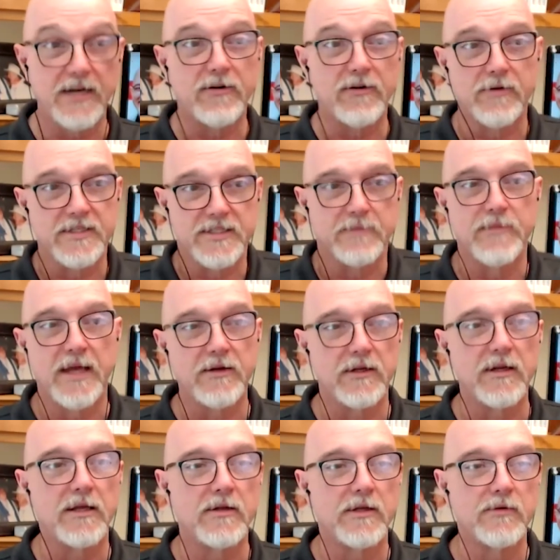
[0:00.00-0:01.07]
terrorism that
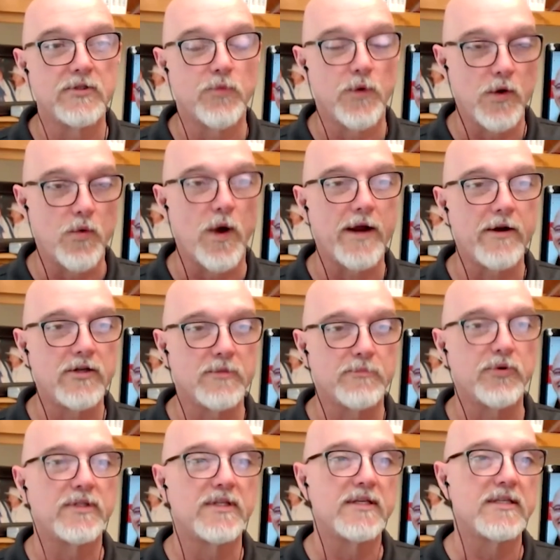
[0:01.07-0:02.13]
is required to
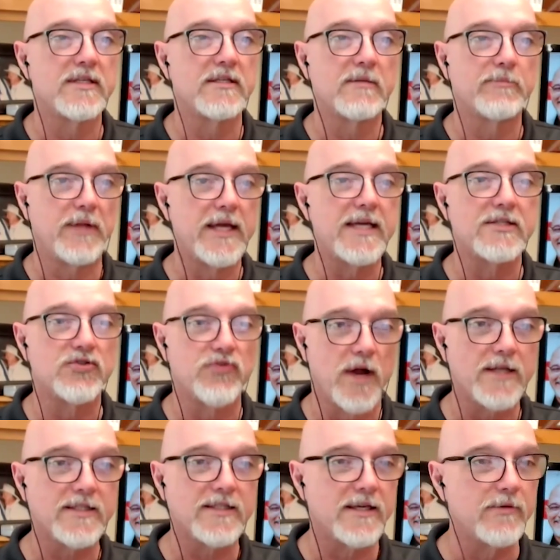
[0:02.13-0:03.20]
put this into place.
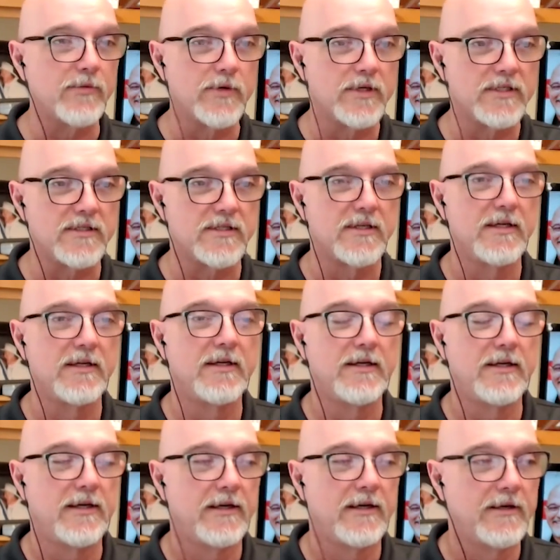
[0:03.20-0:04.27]
Trotsky was
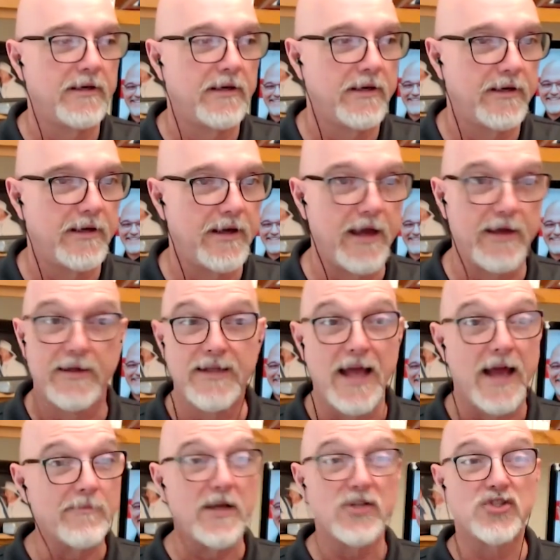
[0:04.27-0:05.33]

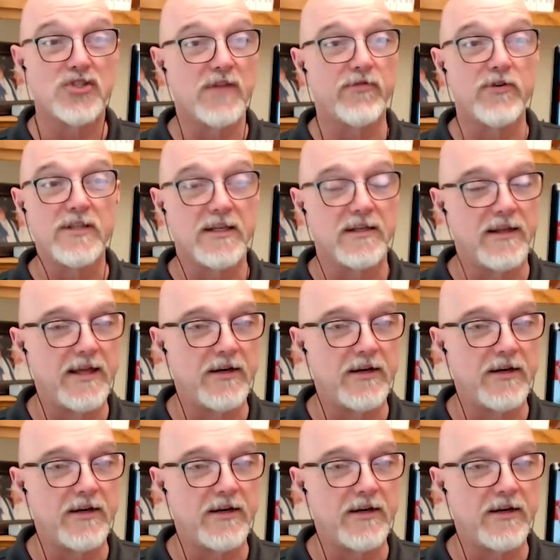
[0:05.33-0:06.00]
not much different